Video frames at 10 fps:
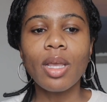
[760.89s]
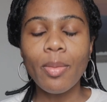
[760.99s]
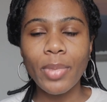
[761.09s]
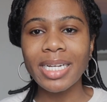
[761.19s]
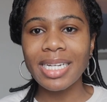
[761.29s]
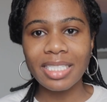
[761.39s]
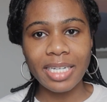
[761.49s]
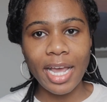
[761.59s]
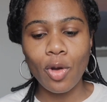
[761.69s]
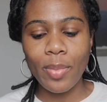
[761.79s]
But it
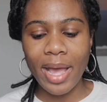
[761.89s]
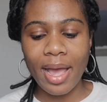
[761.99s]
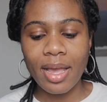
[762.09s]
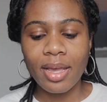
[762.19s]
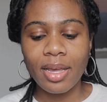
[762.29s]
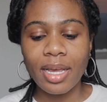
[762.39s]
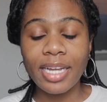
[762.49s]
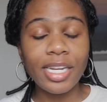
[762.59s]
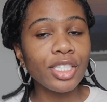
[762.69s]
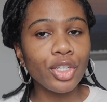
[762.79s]
doesn't help.
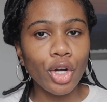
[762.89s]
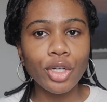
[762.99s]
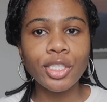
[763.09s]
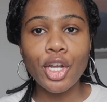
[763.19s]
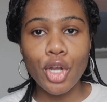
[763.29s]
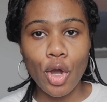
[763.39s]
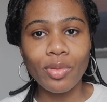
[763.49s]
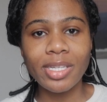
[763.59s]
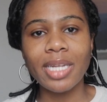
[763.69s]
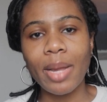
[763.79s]
It doesn't hurt to know
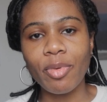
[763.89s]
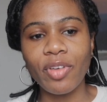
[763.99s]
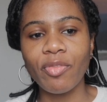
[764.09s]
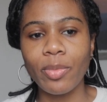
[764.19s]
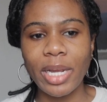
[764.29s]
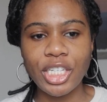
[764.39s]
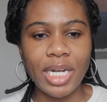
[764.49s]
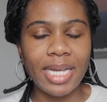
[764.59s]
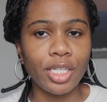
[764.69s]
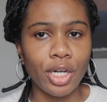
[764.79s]
this type of information
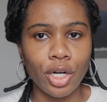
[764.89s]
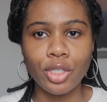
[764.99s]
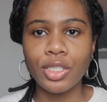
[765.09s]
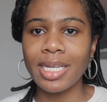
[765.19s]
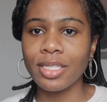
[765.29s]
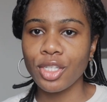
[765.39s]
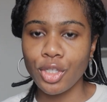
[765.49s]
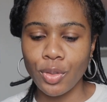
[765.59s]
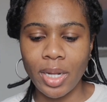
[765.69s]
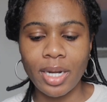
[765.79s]
as a nurse, as a
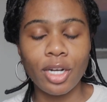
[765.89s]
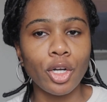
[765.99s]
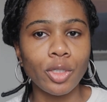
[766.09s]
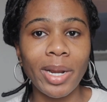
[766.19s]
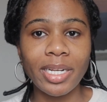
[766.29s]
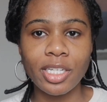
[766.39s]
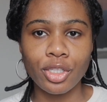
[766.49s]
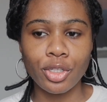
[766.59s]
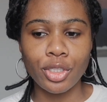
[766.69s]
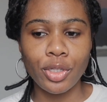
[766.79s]
student, a nurse
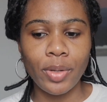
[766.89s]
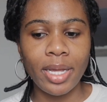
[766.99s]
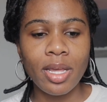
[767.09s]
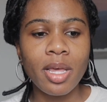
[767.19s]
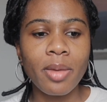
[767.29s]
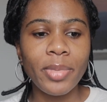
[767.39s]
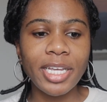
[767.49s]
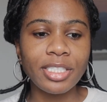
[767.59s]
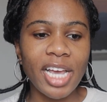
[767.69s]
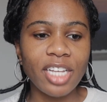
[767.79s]
practitioner student,
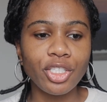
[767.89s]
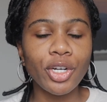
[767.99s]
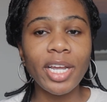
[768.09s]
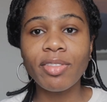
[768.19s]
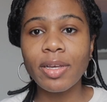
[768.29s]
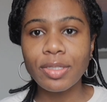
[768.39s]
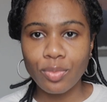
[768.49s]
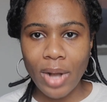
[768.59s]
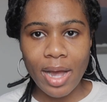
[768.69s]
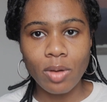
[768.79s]
because as you're in those
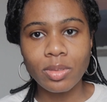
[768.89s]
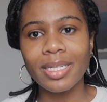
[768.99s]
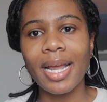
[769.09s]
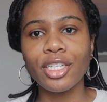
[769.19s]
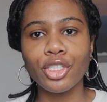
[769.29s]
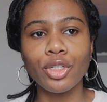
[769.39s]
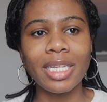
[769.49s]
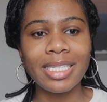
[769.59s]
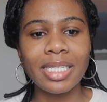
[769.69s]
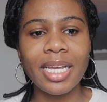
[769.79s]
rounds and as you're
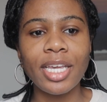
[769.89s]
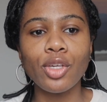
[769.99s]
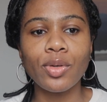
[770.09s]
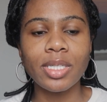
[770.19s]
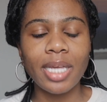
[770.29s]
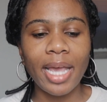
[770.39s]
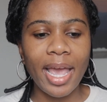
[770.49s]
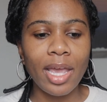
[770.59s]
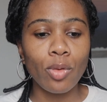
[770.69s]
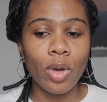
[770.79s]
listening, you could say,
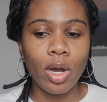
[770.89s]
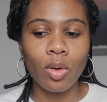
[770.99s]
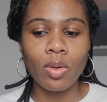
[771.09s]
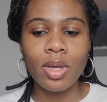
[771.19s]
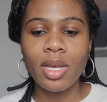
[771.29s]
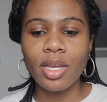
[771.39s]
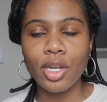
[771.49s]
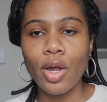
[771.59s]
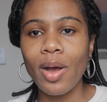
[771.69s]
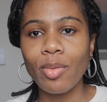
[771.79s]
hey, well,
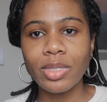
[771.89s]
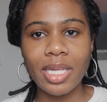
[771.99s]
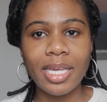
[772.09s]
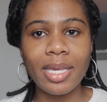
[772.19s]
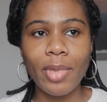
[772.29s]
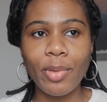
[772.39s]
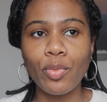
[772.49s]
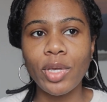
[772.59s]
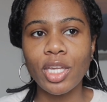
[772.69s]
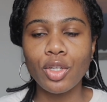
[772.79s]
you know, I was thinking maybe
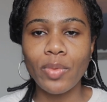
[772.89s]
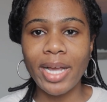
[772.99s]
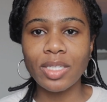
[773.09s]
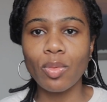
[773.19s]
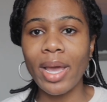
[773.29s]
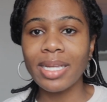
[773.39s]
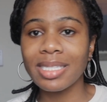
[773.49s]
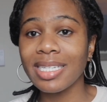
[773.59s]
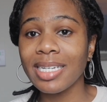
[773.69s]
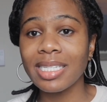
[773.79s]
we could do X, Y, and
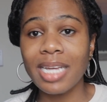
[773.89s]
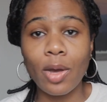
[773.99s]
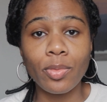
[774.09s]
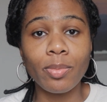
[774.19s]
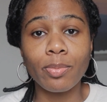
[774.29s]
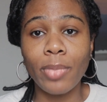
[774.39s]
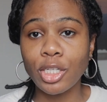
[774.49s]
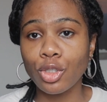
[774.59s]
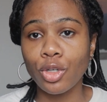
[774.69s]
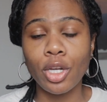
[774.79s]
Z to help make
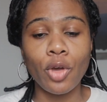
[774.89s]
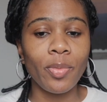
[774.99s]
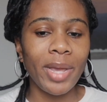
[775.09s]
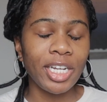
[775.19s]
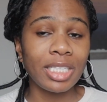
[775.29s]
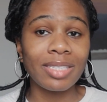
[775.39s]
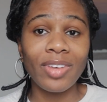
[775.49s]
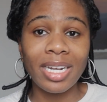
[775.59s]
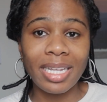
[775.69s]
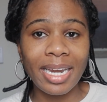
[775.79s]
sure, you know, the patient's
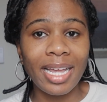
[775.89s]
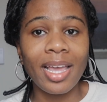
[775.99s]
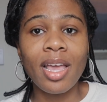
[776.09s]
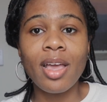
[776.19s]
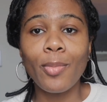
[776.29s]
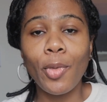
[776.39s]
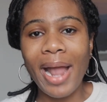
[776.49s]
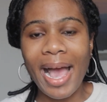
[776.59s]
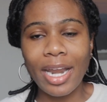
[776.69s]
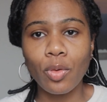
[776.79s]
ventilating more
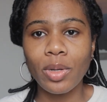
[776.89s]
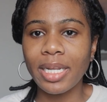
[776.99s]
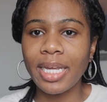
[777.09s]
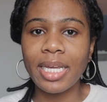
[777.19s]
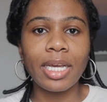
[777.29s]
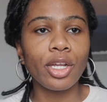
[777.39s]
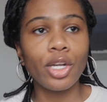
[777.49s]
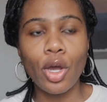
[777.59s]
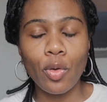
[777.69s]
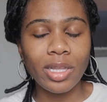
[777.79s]
adequately, you
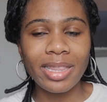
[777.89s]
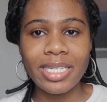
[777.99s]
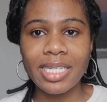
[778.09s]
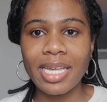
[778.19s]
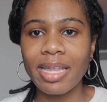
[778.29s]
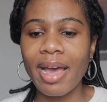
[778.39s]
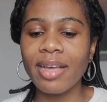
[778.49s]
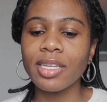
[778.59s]
know, and things like that.